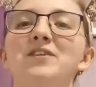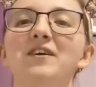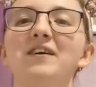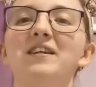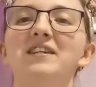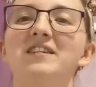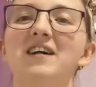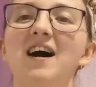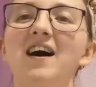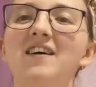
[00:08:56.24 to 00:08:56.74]

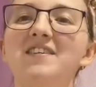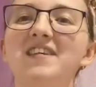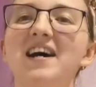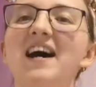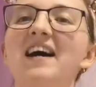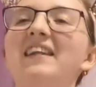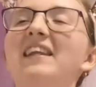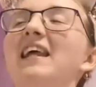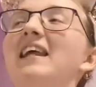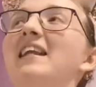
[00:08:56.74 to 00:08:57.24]
song in
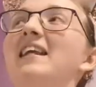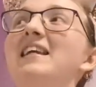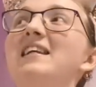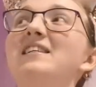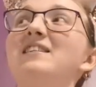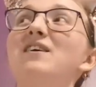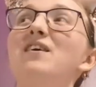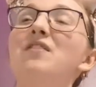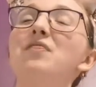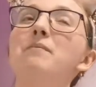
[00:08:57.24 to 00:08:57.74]
Tarzan and
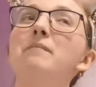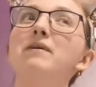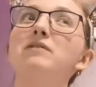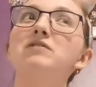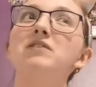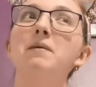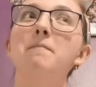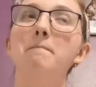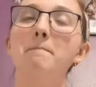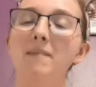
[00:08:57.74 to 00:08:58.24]
he's got the
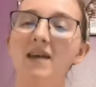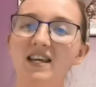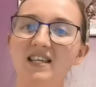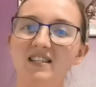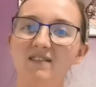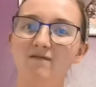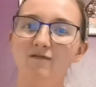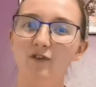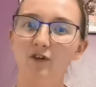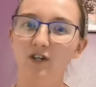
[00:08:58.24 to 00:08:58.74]
most
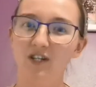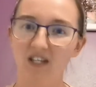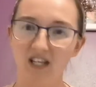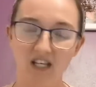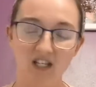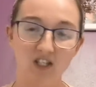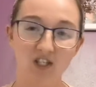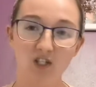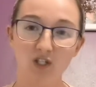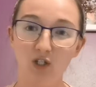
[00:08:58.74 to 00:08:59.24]
amazing voice.
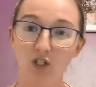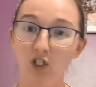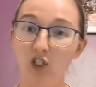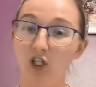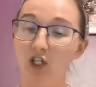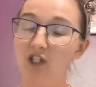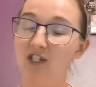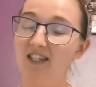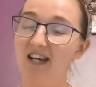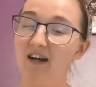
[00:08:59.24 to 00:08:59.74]
It's such a
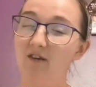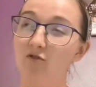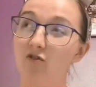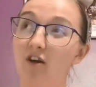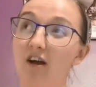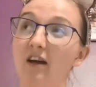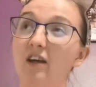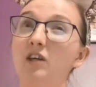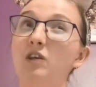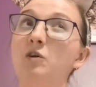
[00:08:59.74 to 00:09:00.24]
good soundtrack.